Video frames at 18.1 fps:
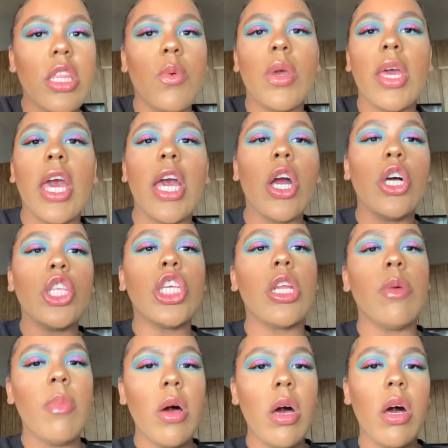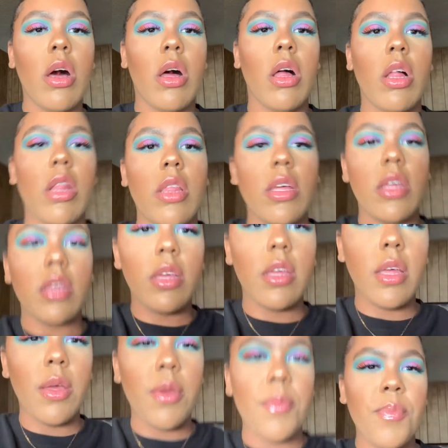We can't go to the mall.
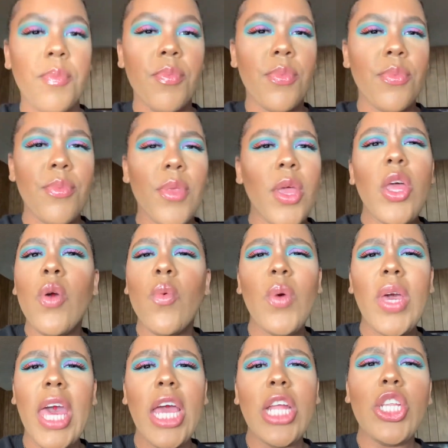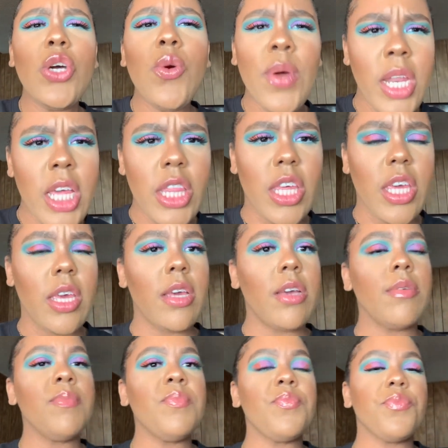We can't do anything.
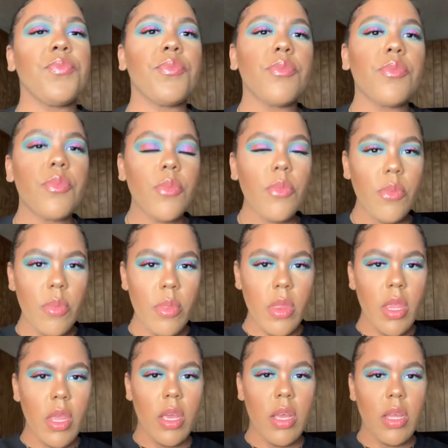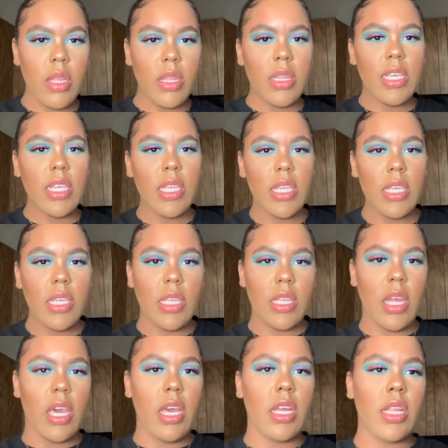This is
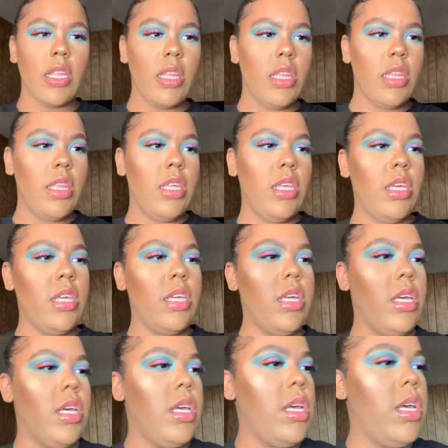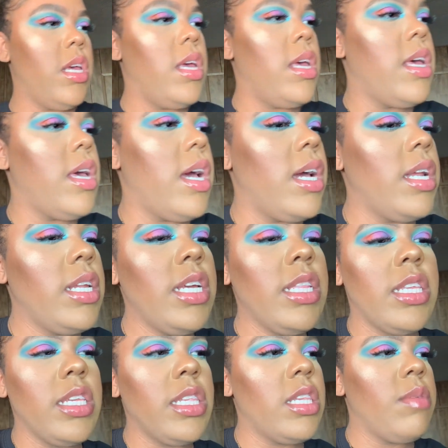like, I need
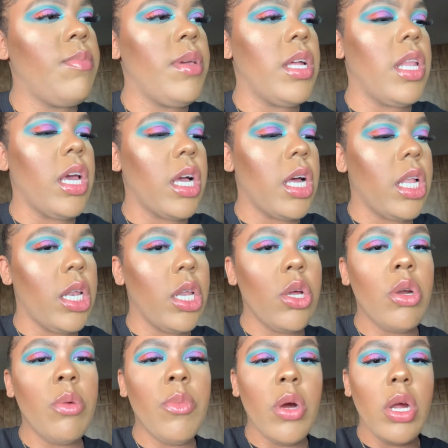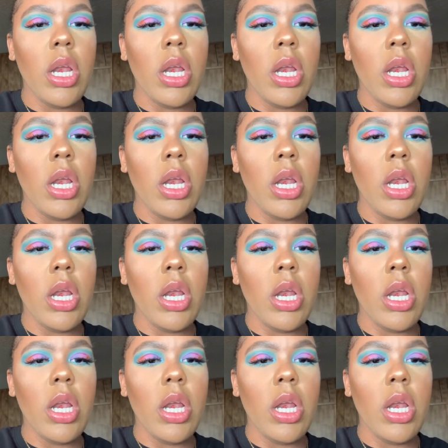this to be like a little more